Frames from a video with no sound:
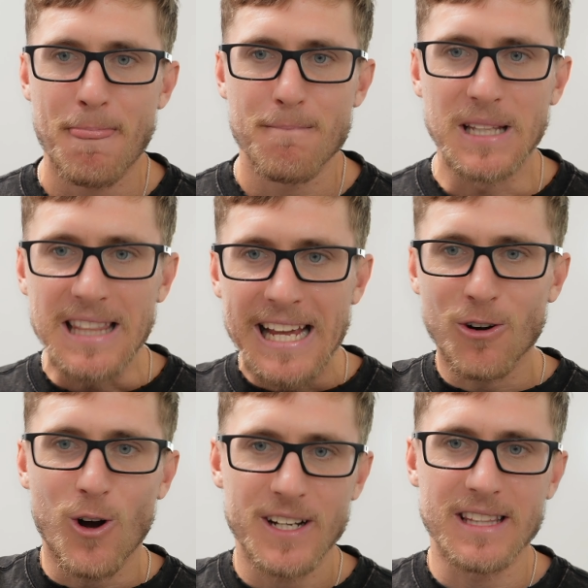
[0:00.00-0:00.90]
But
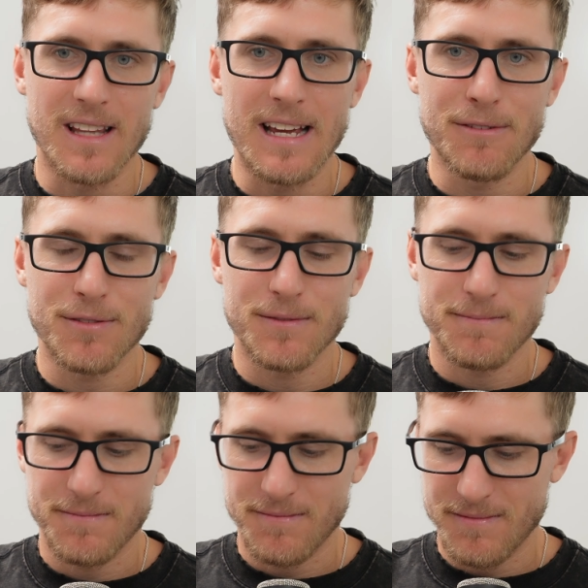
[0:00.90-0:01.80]
later on in life,
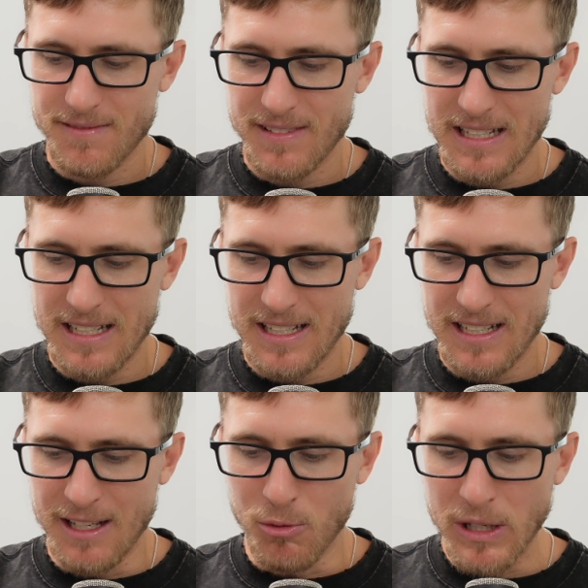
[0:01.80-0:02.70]

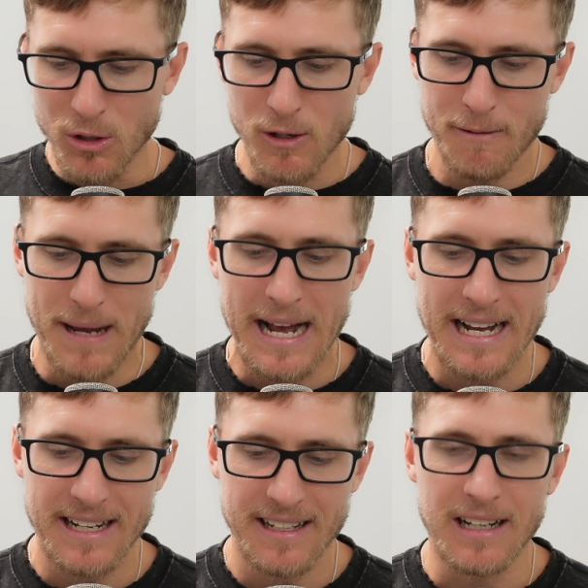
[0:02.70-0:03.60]
if we look
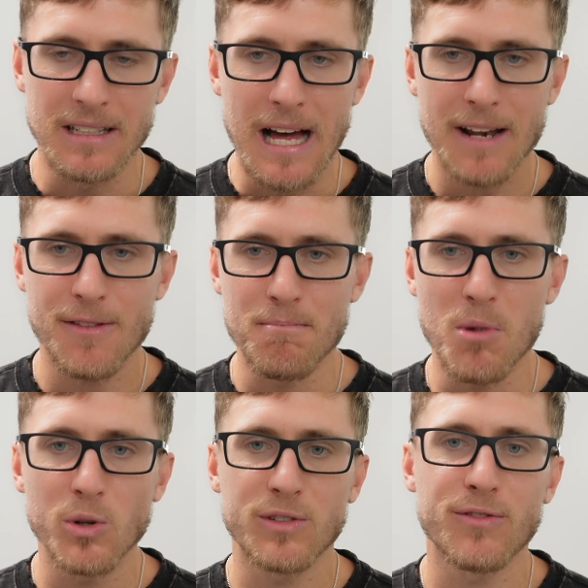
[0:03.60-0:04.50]
back, a lot of the
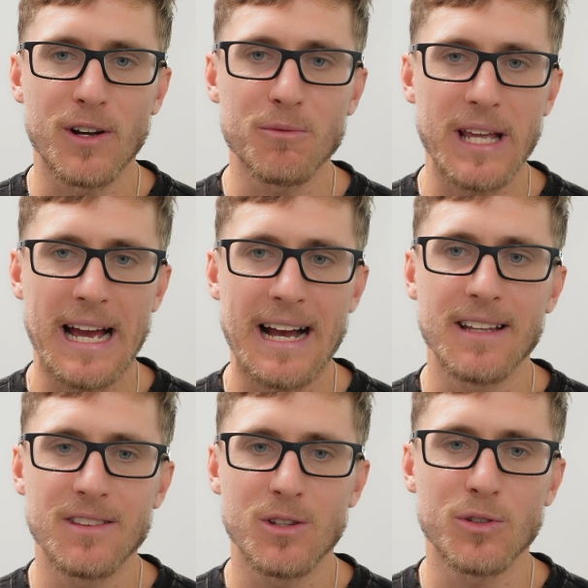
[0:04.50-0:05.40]
most fun we
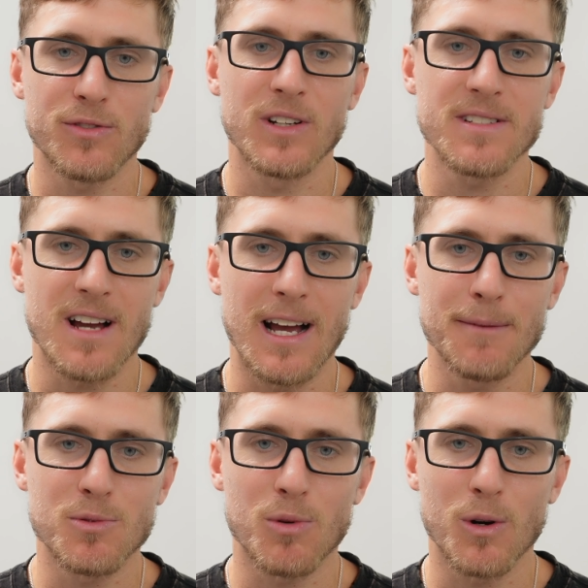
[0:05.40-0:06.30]
had, those fun
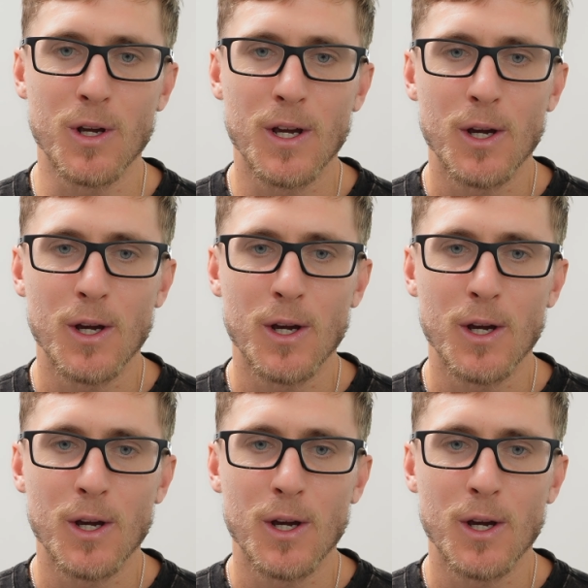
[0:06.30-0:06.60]
times, were